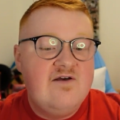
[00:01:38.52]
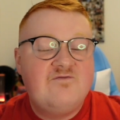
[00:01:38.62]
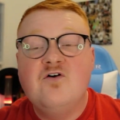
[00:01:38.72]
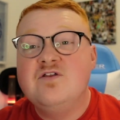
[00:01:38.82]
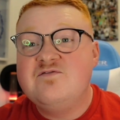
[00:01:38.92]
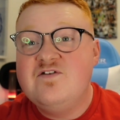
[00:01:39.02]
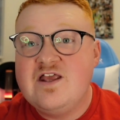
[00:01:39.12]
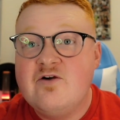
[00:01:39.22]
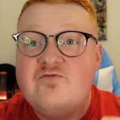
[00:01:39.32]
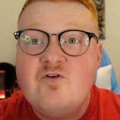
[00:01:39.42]
for this
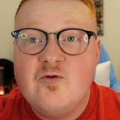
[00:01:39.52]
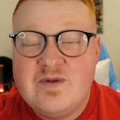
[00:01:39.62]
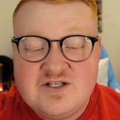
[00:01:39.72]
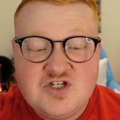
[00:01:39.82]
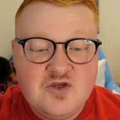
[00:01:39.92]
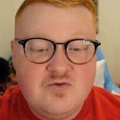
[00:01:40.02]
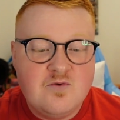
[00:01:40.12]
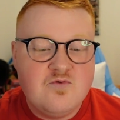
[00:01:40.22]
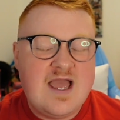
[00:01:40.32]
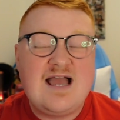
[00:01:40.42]
video for me to
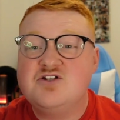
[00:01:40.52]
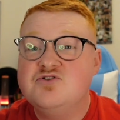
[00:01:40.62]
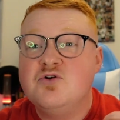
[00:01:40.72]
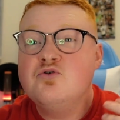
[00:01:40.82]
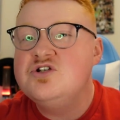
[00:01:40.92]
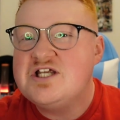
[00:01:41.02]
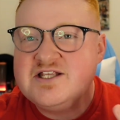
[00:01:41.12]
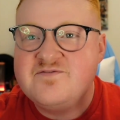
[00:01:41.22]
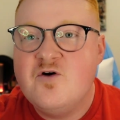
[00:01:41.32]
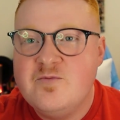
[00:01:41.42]
react to, so a good
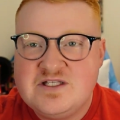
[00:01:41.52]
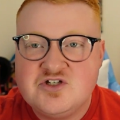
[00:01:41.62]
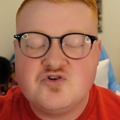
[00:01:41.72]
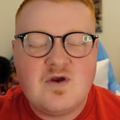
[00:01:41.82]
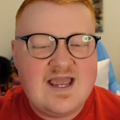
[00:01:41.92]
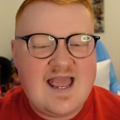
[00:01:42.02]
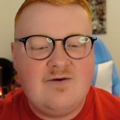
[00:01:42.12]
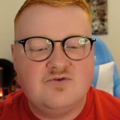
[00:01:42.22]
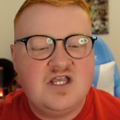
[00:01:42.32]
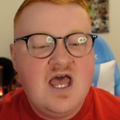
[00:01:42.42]
chance for me to try
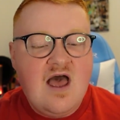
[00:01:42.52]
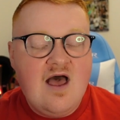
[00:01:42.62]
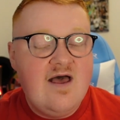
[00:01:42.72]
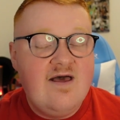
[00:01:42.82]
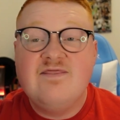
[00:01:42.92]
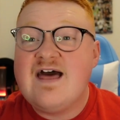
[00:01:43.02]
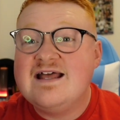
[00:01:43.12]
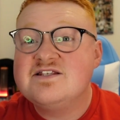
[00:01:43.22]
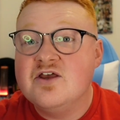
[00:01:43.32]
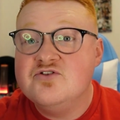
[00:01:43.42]
out
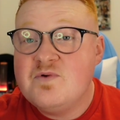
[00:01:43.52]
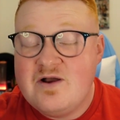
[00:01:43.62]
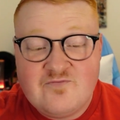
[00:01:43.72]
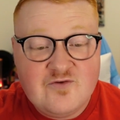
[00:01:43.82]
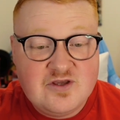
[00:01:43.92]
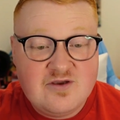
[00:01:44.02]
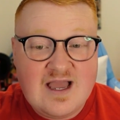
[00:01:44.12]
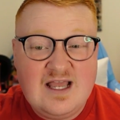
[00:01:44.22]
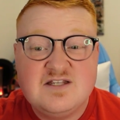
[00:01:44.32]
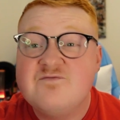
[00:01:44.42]
that as well for you
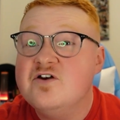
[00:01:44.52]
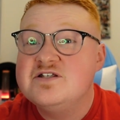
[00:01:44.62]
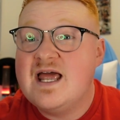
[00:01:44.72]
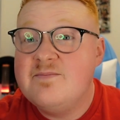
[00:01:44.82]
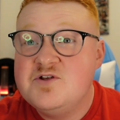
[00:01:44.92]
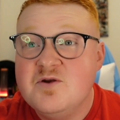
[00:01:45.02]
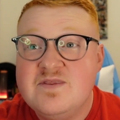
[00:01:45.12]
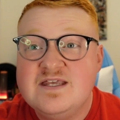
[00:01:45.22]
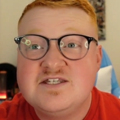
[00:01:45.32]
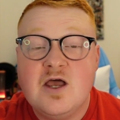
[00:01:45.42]
guys the first time doing
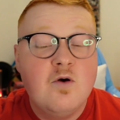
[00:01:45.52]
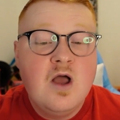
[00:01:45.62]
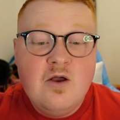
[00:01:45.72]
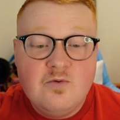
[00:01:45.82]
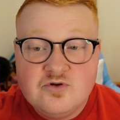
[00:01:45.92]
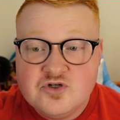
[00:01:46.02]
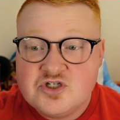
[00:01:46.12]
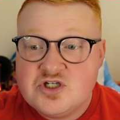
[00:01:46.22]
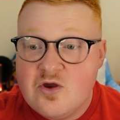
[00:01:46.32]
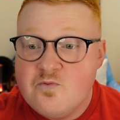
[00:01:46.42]
this. So we'll
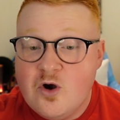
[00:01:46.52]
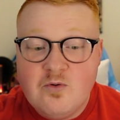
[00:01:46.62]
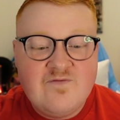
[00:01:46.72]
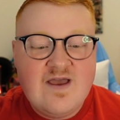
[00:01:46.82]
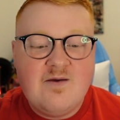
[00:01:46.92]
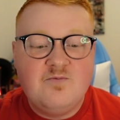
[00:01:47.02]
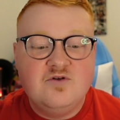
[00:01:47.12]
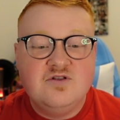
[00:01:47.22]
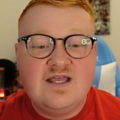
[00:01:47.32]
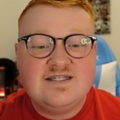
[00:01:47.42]
just roll with it and
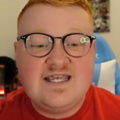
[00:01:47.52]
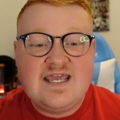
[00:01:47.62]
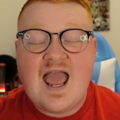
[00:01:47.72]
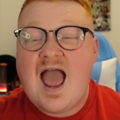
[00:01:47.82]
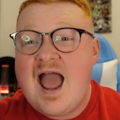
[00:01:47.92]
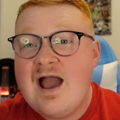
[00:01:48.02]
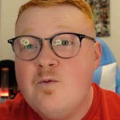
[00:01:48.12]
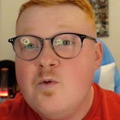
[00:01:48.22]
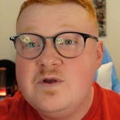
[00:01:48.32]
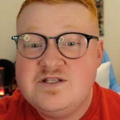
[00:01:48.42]
we'll see
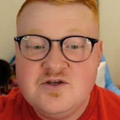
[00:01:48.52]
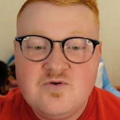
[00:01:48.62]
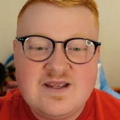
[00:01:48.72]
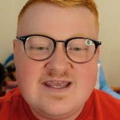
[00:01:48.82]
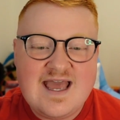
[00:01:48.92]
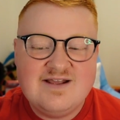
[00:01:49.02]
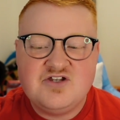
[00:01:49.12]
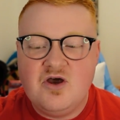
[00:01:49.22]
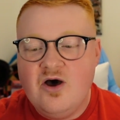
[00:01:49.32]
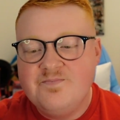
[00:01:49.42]
how we do
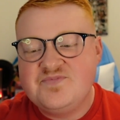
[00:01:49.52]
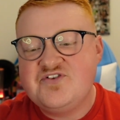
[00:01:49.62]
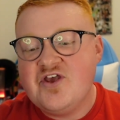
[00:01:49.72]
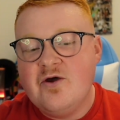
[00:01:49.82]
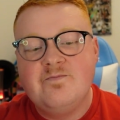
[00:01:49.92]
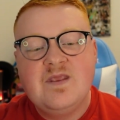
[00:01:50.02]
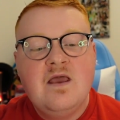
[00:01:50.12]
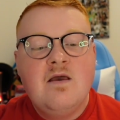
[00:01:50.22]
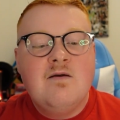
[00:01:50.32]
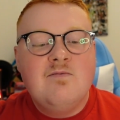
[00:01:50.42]
get on. So
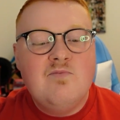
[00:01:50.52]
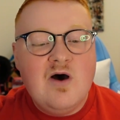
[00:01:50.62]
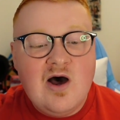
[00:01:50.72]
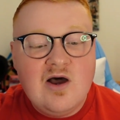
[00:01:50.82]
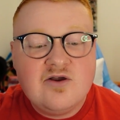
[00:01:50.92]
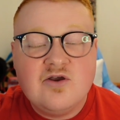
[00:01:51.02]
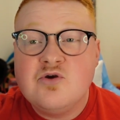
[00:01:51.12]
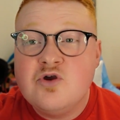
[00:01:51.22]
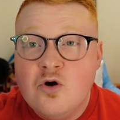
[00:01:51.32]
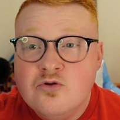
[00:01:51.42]
Mark
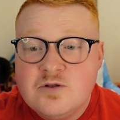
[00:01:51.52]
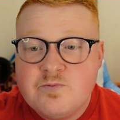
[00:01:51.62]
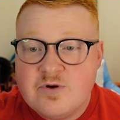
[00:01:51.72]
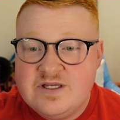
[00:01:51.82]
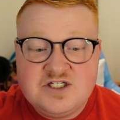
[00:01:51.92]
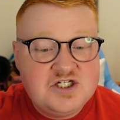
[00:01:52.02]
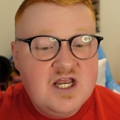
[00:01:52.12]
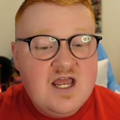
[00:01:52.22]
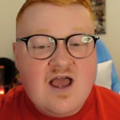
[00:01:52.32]
Goldbridge,